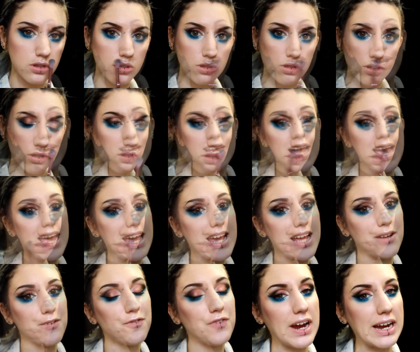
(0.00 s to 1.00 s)
Alright,
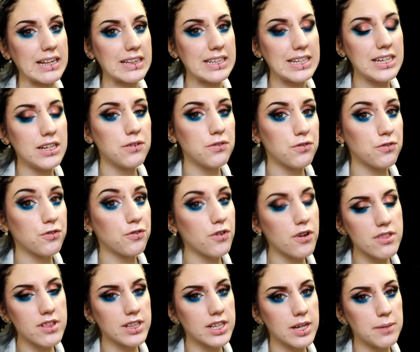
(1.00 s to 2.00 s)
and finally
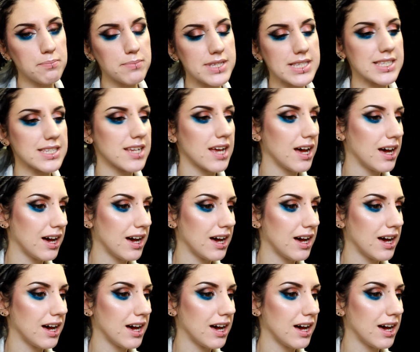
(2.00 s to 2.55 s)
for the lips,